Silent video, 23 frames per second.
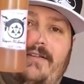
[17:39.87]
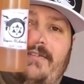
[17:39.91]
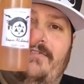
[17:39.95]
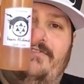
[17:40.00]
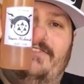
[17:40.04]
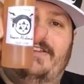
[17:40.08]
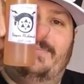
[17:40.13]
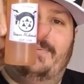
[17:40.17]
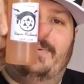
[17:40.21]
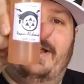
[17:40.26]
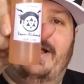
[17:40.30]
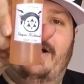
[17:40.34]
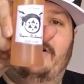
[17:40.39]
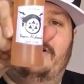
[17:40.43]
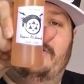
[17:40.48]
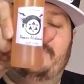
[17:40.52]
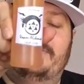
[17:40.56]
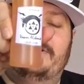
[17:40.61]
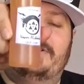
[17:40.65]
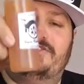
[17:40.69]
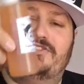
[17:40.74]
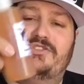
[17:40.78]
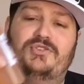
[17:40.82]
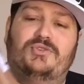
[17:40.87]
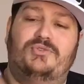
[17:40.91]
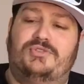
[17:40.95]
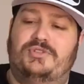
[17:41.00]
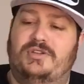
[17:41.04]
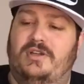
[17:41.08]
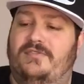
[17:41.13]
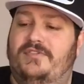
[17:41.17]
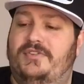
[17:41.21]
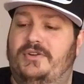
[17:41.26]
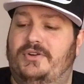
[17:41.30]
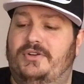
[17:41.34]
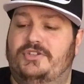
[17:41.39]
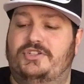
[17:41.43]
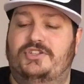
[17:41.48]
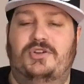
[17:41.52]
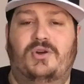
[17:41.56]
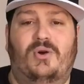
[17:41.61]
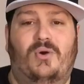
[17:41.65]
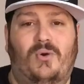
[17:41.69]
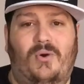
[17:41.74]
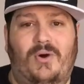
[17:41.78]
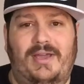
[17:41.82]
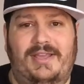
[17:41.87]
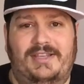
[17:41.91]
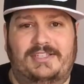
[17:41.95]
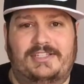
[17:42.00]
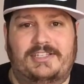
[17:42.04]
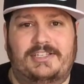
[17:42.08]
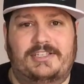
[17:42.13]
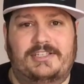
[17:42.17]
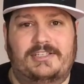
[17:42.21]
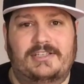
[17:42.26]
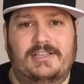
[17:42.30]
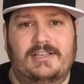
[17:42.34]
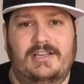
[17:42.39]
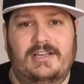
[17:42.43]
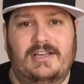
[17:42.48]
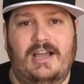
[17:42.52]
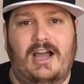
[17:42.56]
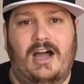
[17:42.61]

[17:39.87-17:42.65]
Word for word: Vapor Alchemist juice of your choice.